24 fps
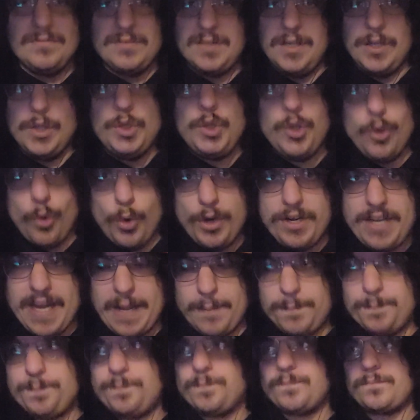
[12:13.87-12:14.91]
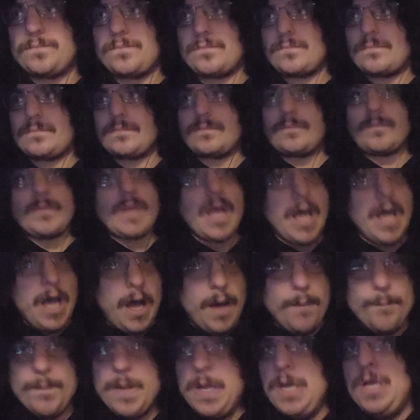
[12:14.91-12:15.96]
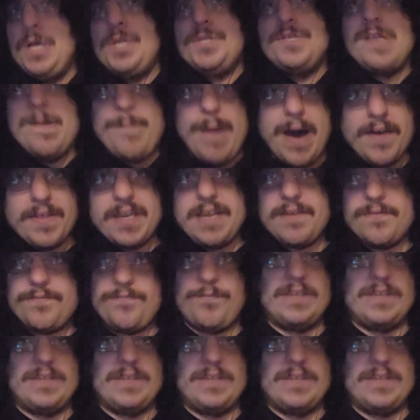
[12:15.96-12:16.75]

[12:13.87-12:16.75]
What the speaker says: lure them. The positive,